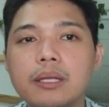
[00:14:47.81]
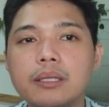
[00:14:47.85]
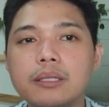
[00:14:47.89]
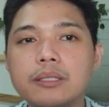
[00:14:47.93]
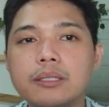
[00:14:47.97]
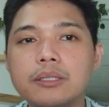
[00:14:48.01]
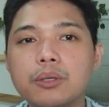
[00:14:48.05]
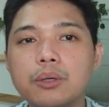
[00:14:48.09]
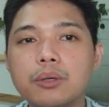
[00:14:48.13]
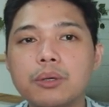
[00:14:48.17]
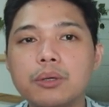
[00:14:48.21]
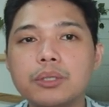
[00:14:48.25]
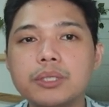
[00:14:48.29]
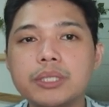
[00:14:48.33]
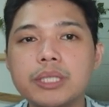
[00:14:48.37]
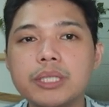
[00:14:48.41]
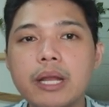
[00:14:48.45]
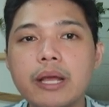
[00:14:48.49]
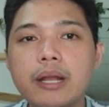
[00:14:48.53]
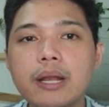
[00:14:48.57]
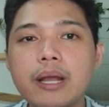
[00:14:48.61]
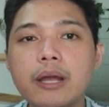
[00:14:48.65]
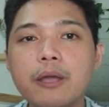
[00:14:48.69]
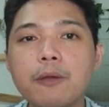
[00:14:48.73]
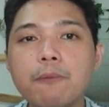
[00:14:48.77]
So,
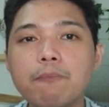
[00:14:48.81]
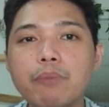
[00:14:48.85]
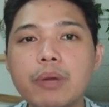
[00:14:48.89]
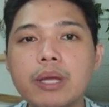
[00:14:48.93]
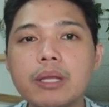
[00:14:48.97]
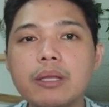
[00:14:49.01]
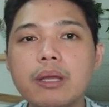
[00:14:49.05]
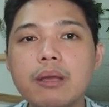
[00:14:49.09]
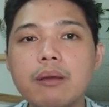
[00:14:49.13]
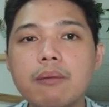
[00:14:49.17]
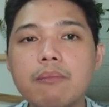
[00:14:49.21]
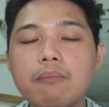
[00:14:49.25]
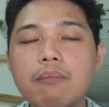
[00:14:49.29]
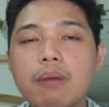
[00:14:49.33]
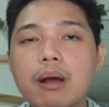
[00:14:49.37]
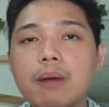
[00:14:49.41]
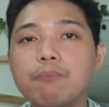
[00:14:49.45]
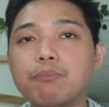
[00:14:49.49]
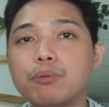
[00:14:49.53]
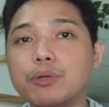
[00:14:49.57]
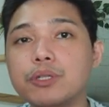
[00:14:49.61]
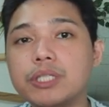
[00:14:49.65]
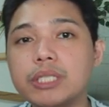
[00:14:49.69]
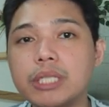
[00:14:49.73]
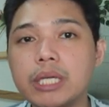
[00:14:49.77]
sila lang yung pwedeng
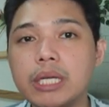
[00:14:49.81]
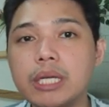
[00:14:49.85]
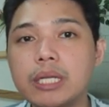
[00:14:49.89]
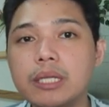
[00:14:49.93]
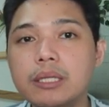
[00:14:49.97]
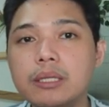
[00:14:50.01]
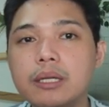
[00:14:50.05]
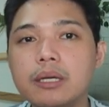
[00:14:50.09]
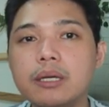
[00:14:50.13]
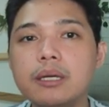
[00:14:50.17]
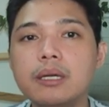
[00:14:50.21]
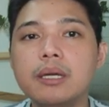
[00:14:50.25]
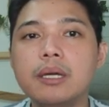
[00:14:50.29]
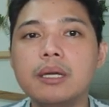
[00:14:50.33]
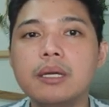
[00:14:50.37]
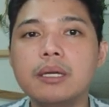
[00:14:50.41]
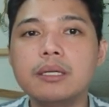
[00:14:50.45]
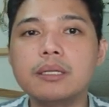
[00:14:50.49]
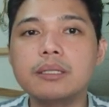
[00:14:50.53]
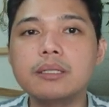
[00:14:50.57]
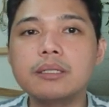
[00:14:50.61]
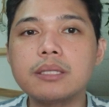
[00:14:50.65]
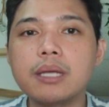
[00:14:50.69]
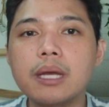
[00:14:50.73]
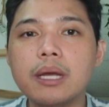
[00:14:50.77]
mag-proceed
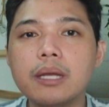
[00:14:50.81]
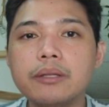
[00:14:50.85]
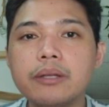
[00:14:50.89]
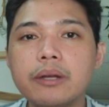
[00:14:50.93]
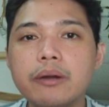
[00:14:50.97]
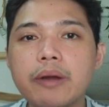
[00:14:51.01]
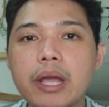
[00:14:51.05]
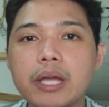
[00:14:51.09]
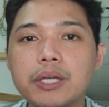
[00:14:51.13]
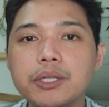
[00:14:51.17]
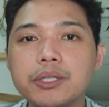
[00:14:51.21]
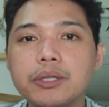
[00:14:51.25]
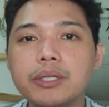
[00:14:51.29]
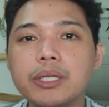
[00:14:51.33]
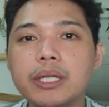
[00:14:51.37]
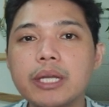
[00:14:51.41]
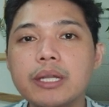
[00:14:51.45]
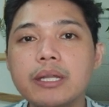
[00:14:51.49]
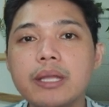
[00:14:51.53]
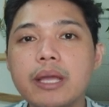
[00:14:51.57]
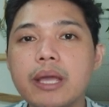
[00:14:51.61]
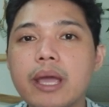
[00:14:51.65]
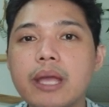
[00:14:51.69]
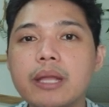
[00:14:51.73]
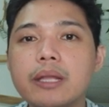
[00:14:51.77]
sa direction
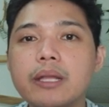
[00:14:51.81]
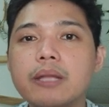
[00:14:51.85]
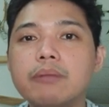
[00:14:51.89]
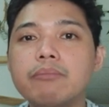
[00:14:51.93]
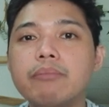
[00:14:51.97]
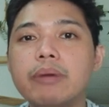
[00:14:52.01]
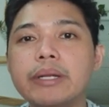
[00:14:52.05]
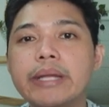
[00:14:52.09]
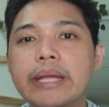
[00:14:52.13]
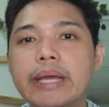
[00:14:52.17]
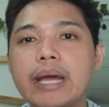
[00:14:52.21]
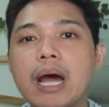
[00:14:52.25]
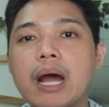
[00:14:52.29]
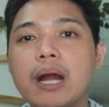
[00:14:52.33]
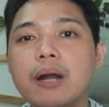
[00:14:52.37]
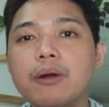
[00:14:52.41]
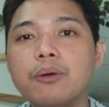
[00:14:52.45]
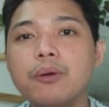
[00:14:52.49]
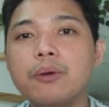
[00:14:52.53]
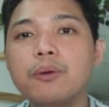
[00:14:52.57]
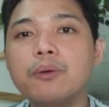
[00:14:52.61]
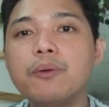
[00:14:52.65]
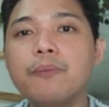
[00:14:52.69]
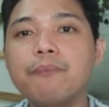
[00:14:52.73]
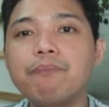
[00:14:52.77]
indicated by the
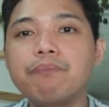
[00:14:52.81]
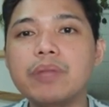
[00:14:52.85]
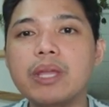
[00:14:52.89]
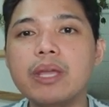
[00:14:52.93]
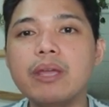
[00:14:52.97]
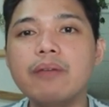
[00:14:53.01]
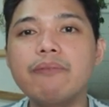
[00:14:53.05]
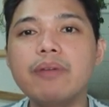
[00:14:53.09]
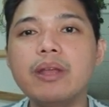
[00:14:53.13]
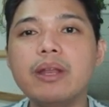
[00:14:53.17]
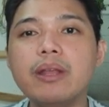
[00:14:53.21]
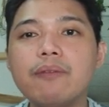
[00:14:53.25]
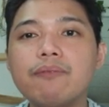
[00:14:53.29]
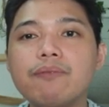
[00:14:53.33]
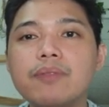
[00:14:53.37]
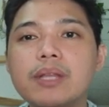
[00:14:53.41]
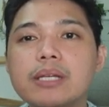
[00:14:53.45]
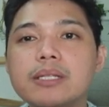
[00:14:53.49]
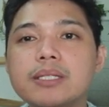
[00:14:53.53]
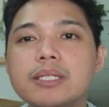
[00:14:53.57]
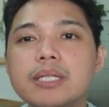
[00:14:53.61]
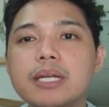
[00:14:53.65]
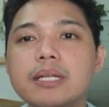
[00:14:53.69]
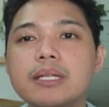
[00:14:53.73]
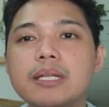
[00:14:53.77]
arrow even if the
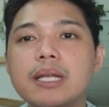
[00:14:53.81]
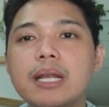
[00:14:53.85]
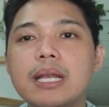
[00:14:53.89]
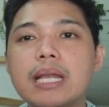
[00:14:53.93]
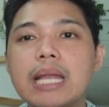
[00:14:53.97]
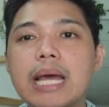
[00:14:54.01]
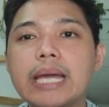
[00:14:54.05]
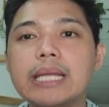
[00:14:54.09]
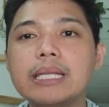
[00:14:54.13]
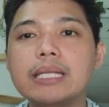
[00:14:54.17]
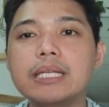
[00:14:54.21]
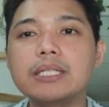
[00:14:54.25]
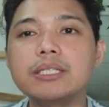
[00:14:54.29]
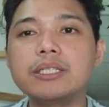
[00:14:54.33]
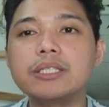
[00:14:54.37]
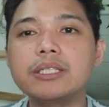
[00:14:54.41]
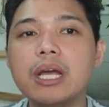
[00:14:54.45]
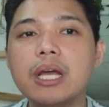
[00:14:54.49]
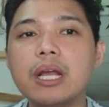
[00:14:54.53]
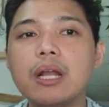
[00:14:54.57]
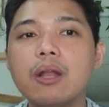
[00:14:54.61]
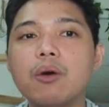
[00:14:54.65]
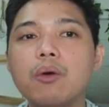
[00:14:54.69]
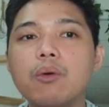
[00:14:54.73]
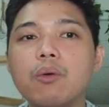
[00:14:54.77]
signal light is
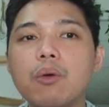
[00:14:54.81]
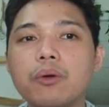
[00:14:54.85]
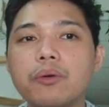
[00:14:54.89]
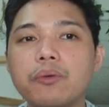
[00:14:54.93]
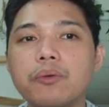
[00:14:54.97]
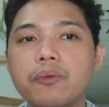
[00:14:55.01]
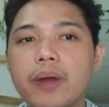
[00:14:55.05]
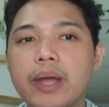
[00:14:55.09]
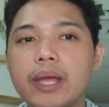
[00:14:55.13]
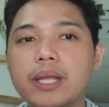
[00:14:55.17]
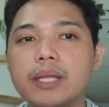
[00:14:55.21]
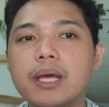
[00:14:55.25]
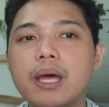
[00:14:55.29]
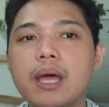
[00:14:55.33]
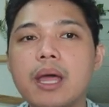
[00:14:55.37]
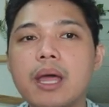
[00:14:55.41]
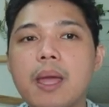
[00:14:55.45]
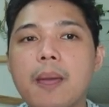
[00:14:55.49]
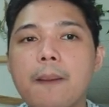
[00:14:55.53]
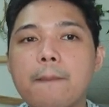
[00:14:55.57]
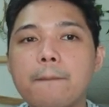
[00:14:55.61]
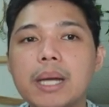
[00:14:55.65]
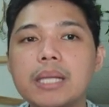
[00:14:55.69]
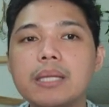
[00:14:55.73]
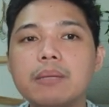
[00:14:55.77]
yellow or red
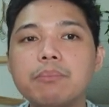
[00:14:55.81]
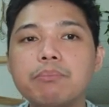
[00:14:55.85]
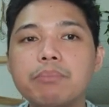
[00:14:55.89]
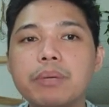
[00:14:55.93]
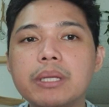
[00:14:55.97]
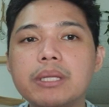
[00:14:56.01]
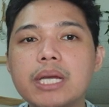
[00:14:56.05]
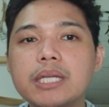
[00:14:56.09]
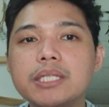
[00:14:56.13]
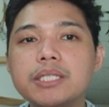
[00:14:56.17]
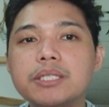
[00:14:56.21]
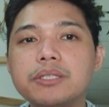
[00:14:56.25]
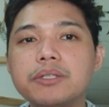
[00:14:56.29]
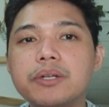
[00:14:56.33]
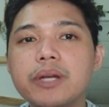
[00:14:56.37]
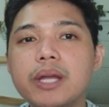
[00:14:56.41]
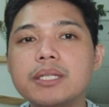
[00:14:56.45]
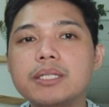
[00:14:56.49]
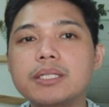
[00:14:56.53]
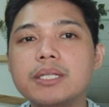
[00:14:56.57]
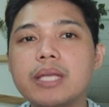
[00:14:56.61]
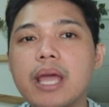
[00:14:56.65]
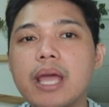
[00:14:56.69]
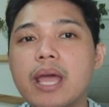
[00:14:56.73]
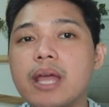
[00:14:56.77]
but
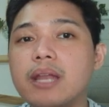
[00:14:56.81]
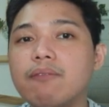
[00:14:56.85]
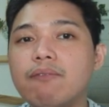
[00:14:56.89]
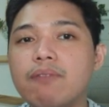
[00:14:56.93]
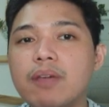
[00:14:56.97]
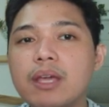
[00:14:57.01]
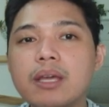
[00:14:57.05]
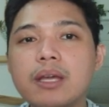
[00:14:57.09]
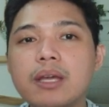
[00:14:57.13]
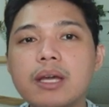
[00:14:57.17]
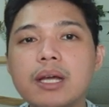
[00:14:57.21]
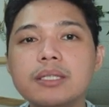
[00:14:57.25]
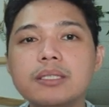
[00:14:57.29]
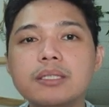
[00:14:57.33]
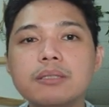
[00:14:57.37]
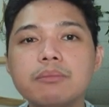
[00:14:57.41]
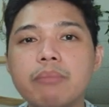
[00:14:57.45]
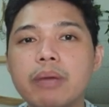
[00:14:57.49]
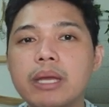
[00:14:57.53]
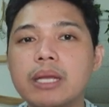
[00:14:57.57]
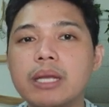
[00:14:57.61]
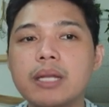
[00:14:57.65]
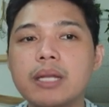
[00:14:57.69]
pedestrians and vehicles may not